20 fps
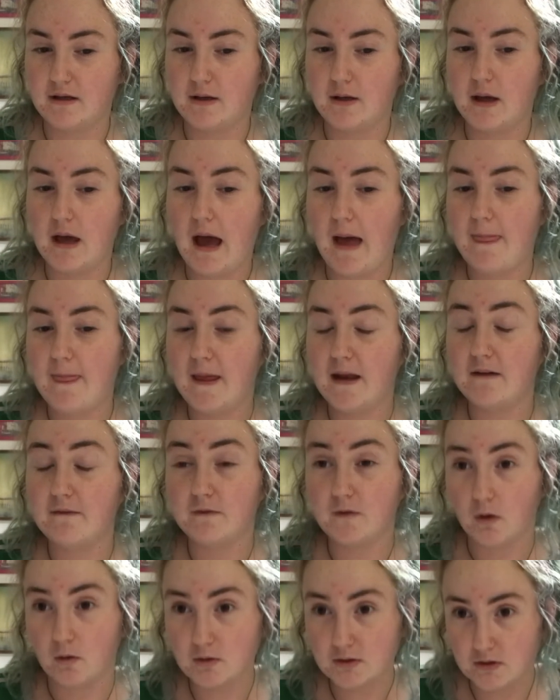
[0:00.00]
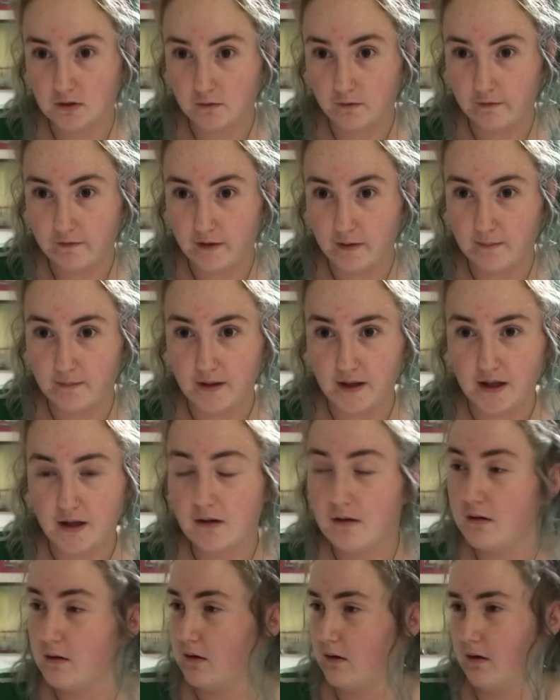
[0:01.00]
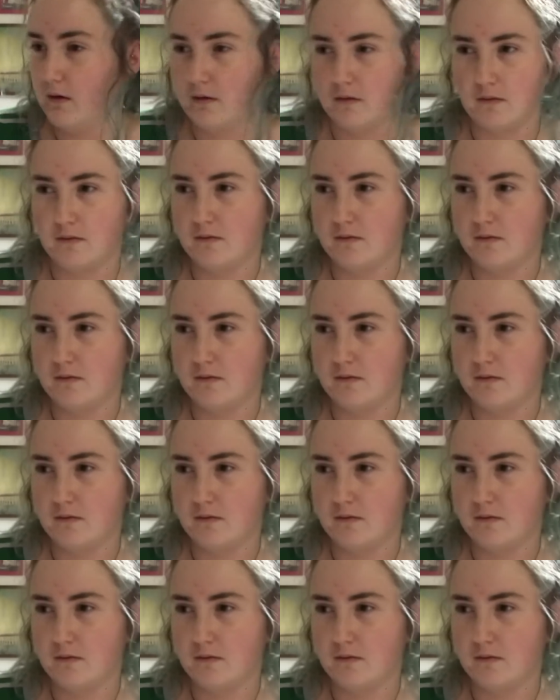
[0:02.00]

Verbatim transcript: and then if those don't fit me oh